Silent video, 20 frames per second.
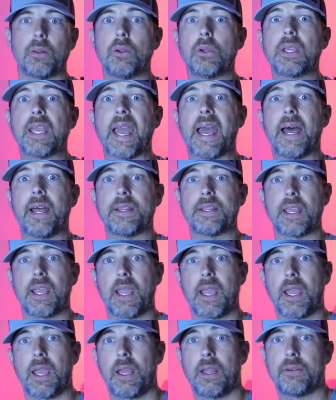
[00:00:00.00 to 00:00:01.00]
a look at
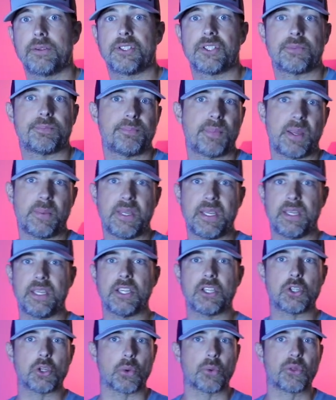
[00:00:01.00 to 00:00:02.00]
and just maybe
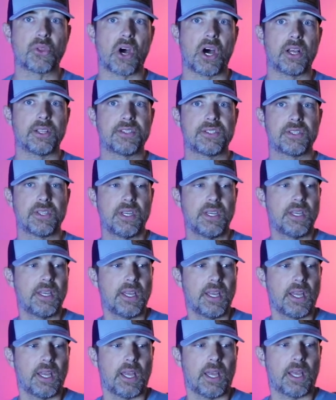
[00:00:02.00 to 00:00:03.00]
get your thoughts
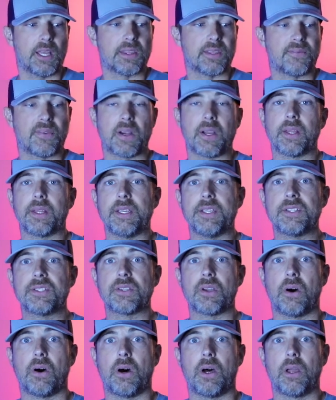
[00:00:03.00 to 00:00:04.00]
at the very
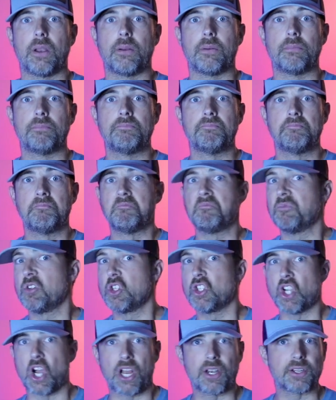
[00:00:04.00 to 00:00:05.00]
least on
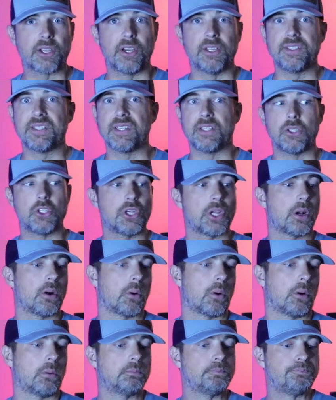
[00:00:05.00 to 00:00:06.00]
shotguns in
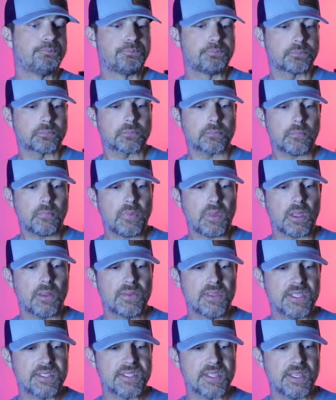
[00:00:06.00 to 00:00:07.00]
general.
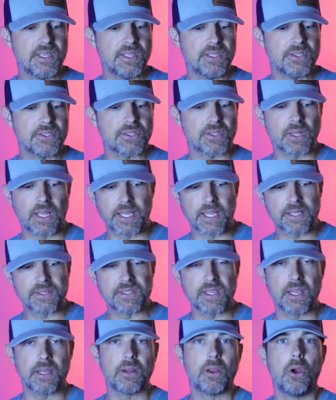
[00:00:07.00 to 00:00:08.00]
This is, like I
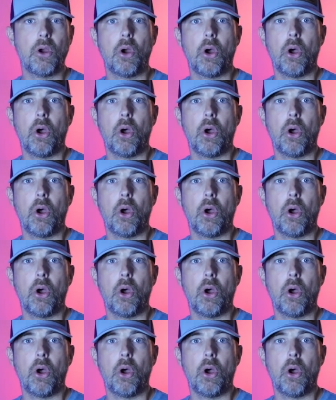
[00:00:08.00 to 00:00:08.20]
said,